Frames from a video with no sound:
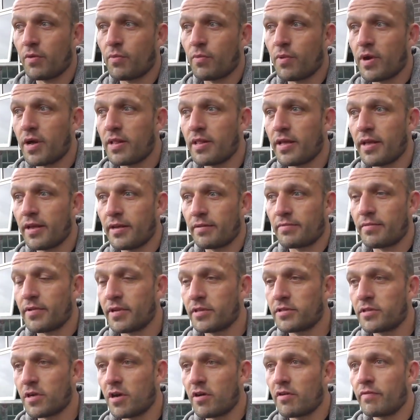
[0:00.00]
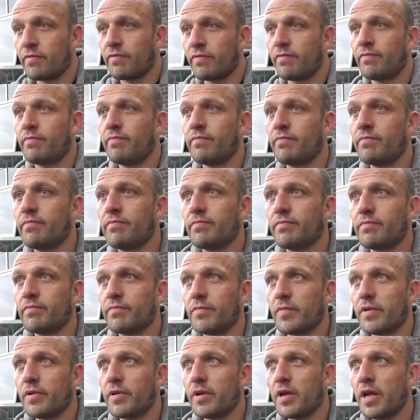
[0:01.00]
the way that
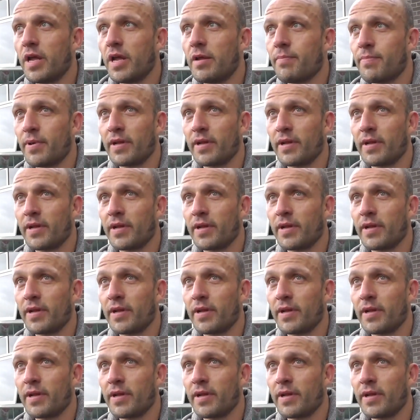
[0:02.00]
he